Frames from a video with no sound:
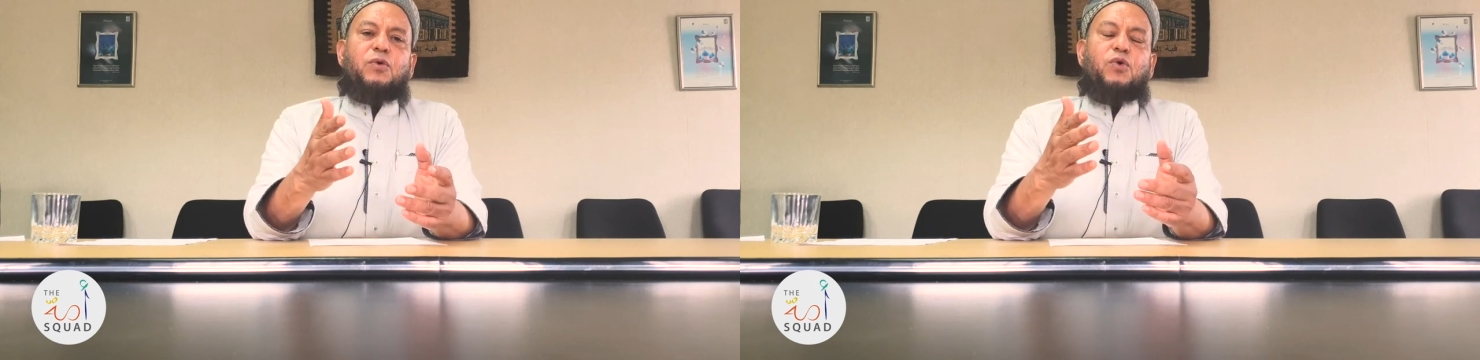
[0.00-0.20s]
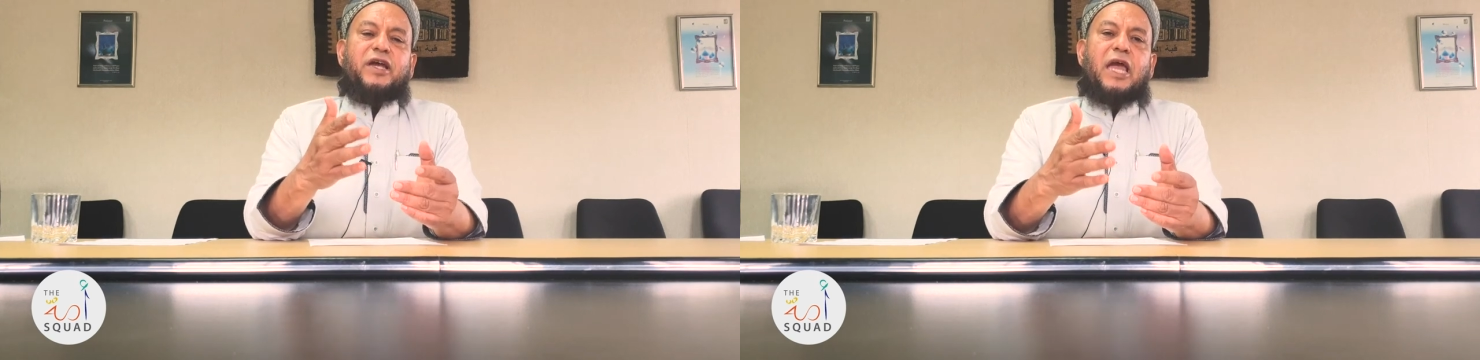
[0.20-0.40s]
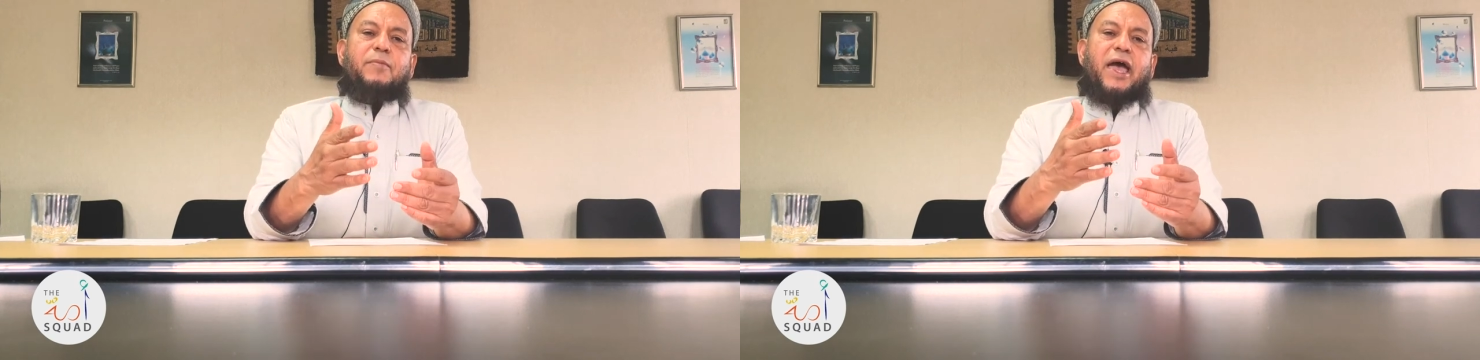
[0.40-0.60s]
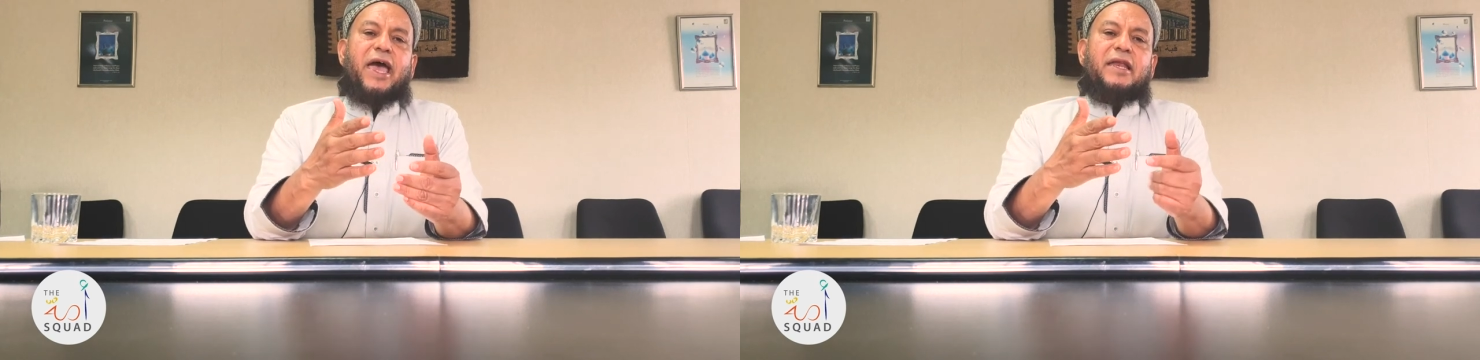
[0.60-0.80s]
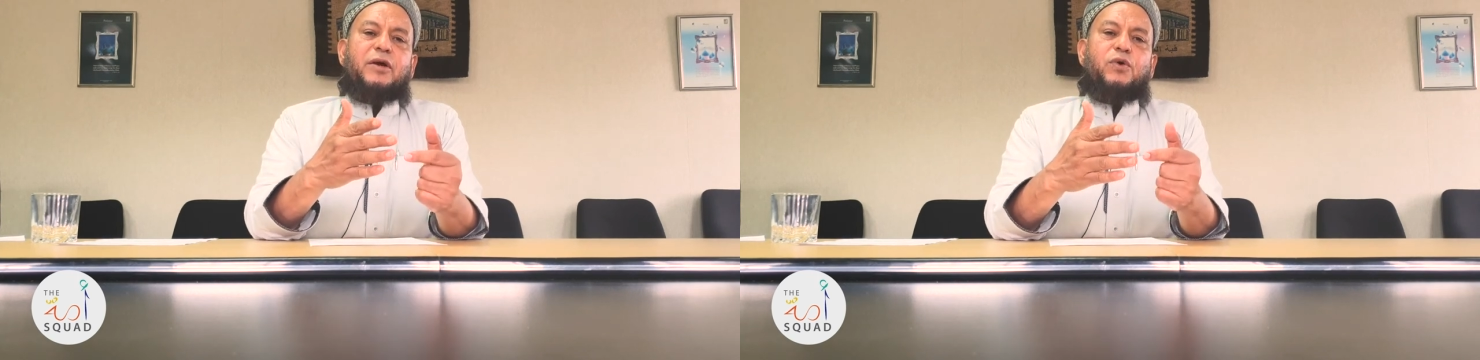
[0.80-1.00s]
who came
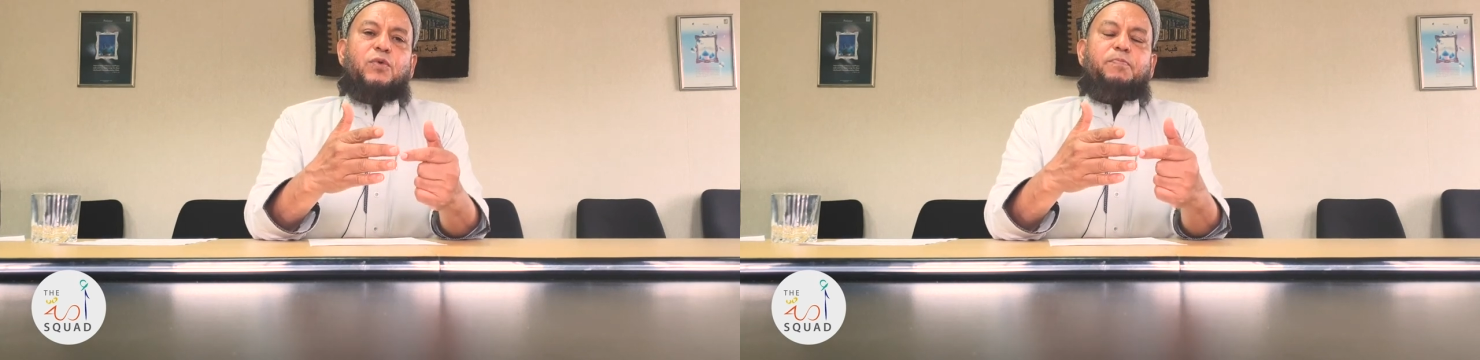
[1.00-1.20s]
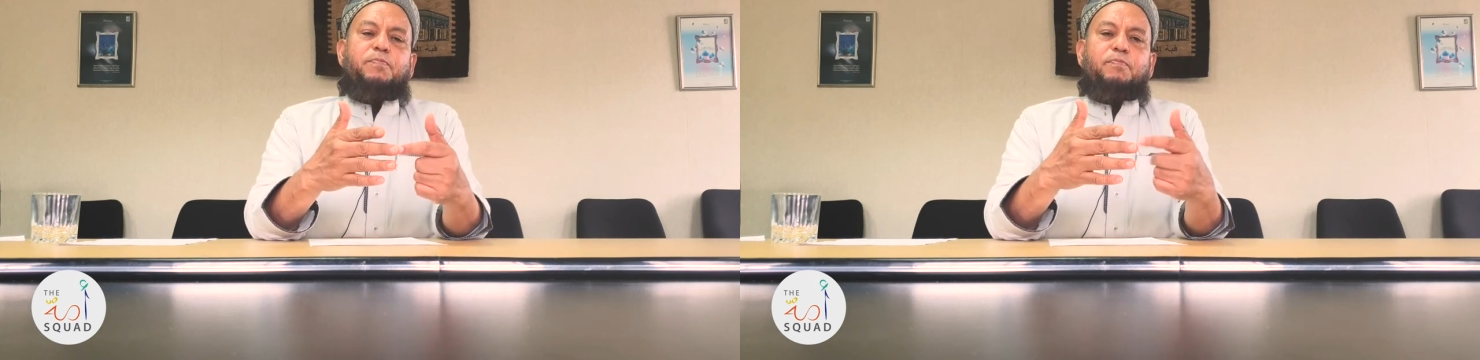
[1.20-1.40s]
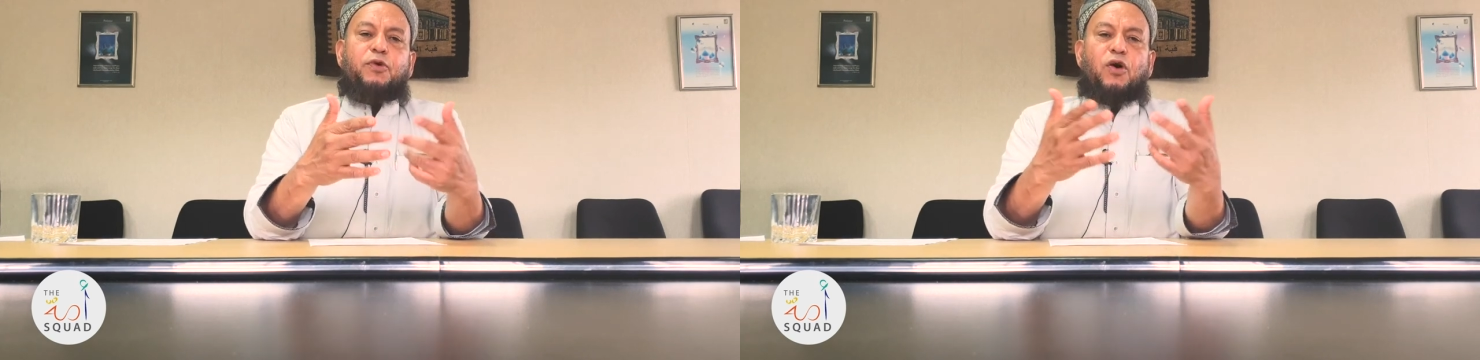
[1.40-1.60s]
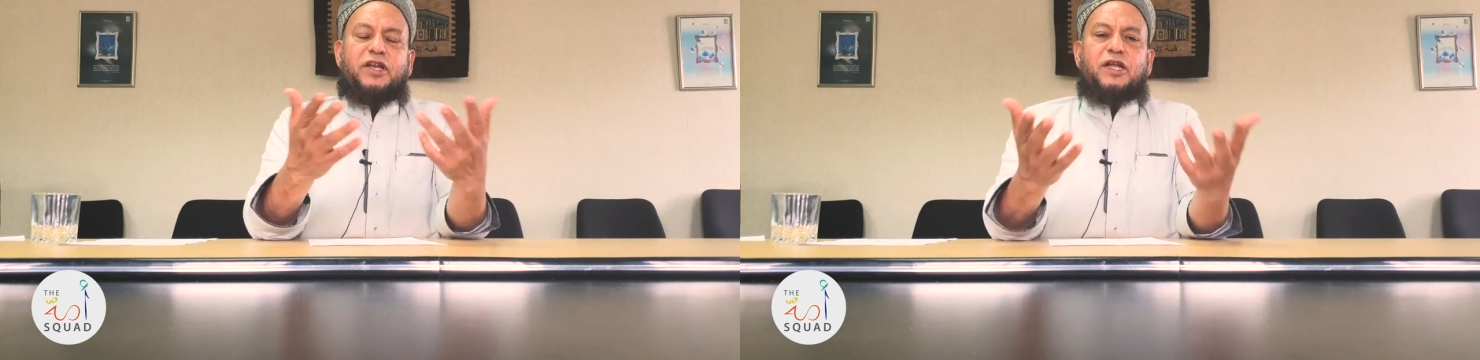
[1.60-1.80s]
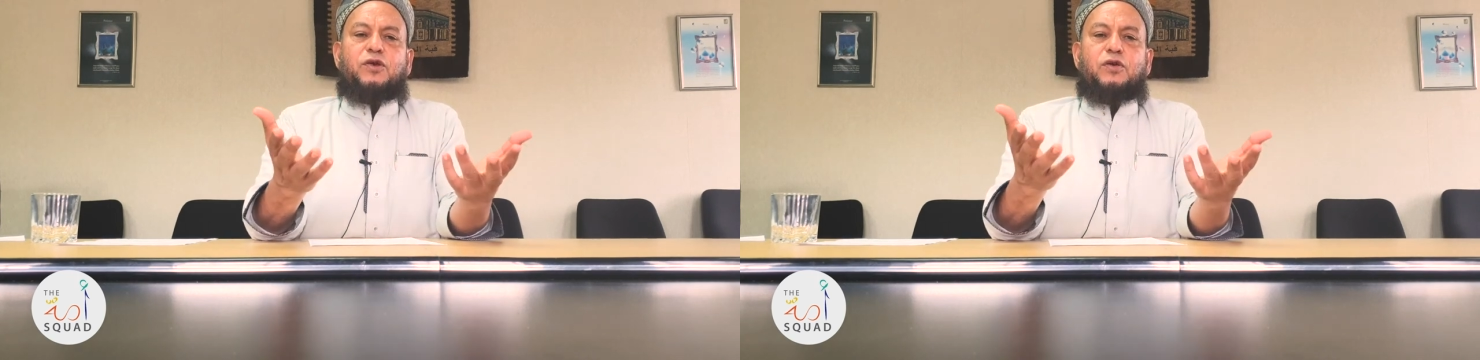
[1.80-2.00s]
and who
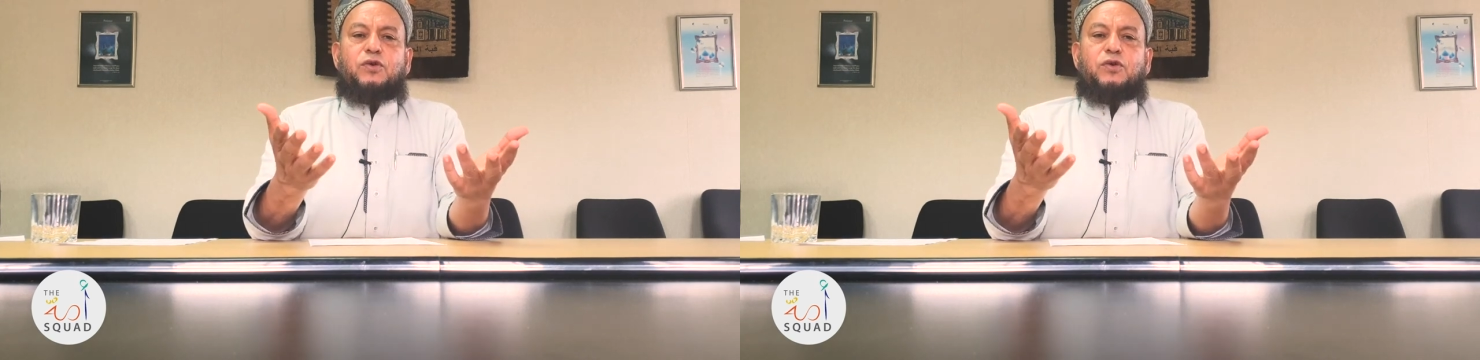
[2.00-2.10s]
brought it